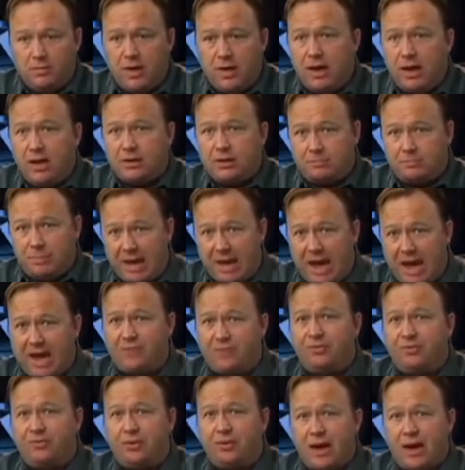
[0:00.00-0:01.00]
that has
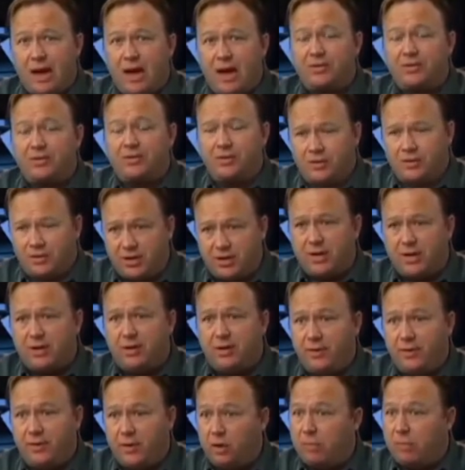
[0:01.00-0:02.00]
passed the House and
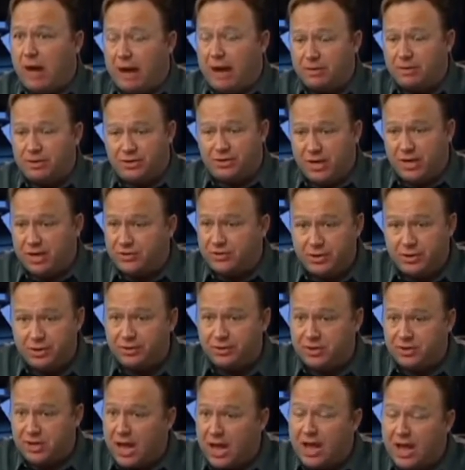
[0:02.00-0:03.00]
Senate that Obama says
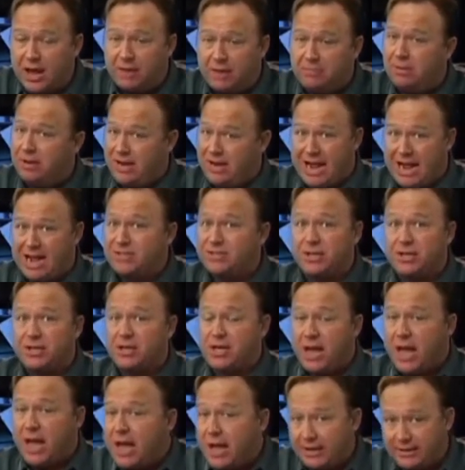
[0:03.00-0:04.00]
he'll sign but
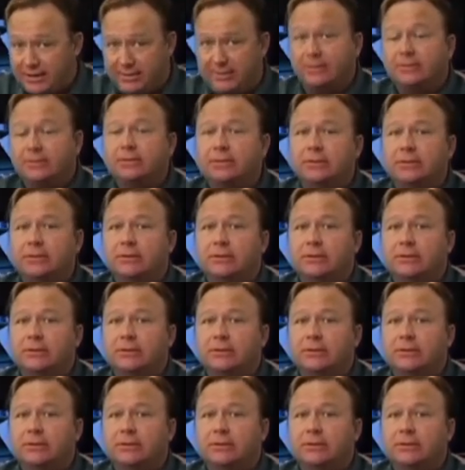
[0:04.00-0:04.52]
hasn't yet.